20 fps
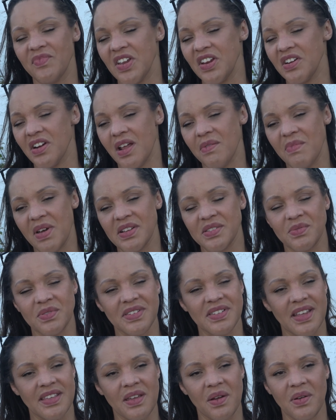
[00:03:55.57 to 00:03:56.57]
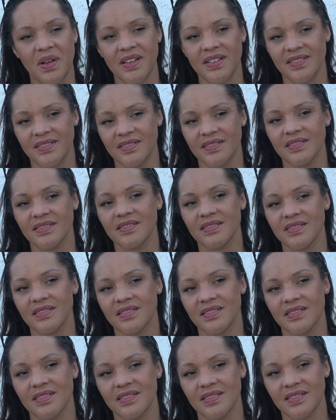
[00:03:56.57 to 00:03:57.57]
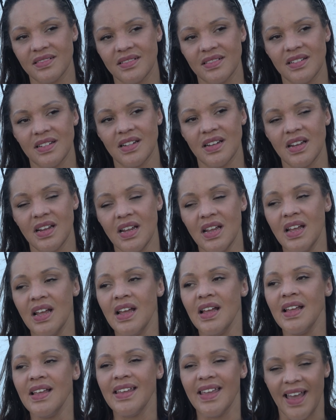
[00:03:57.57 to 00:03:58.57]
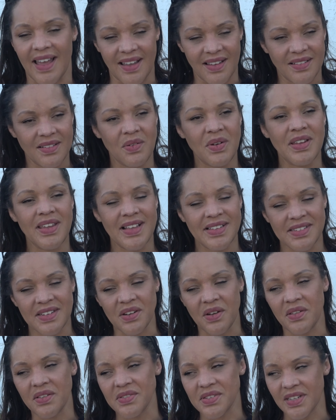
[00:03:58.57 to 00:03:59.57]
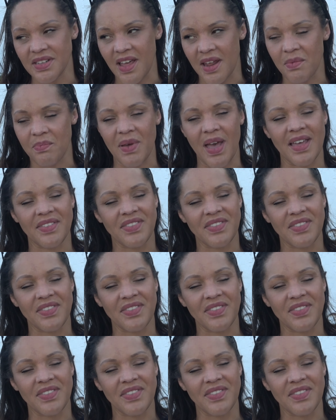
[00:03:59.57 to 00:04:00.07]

Figured I might as well stay that way. So that was a blessing in disguise. Yeah. Well, yes and no. There's a lot of